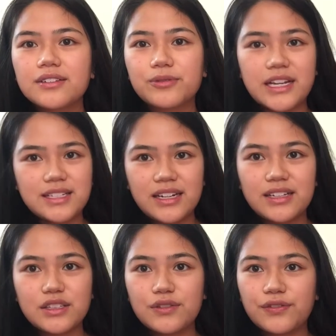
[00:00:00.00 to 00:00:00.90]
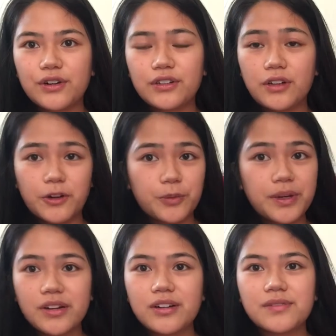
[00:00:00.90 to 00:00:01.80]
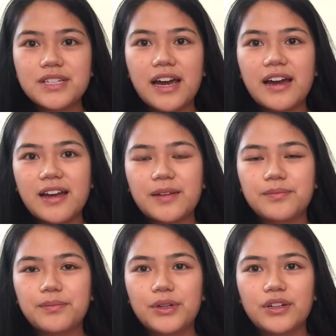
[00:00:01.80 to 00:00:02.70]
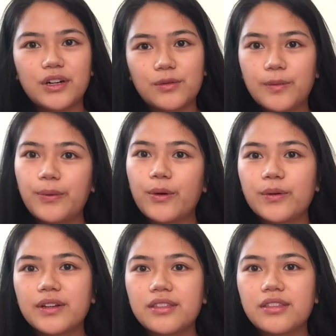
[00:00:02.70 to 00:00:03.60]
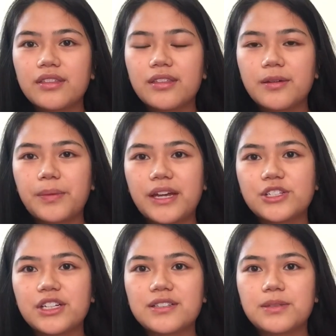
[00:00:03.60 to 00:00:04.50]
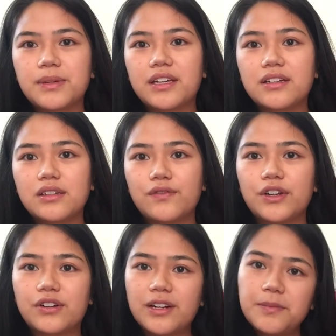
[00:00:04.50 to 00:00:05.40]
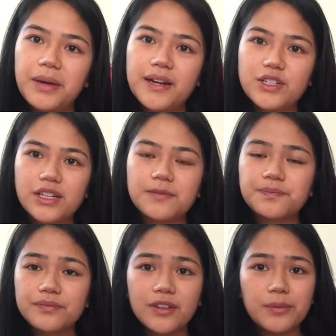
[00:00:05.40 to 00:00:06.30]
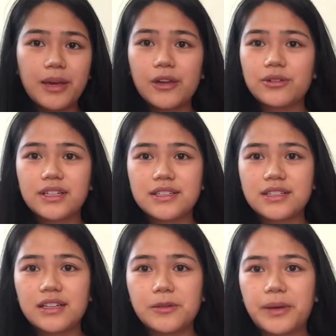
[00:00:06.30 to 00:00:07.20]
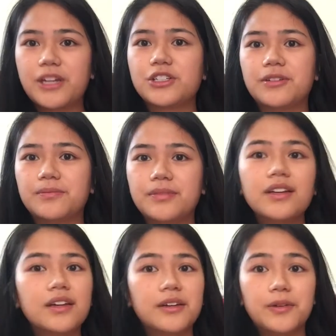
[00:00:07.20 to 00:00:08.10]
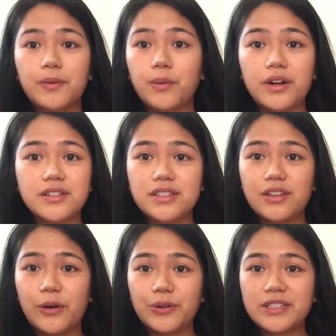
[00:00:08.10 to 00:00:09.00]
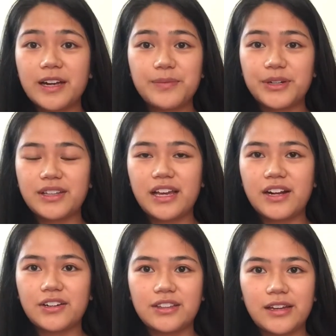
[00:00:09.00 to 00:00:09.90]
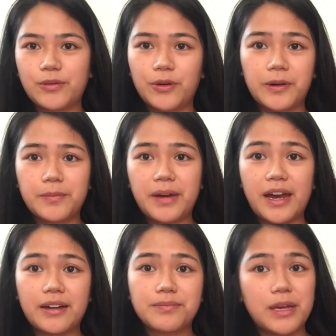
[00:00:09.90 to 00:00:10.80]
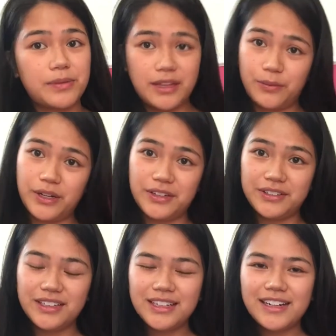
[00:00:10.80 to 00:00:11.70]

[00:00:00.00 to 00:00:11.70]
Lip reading: residents for a longer period of time, building a rapport with the patients, because if you're an inpatient, you may only see the patient once the whole time you're there. They won't come back, maybe they will.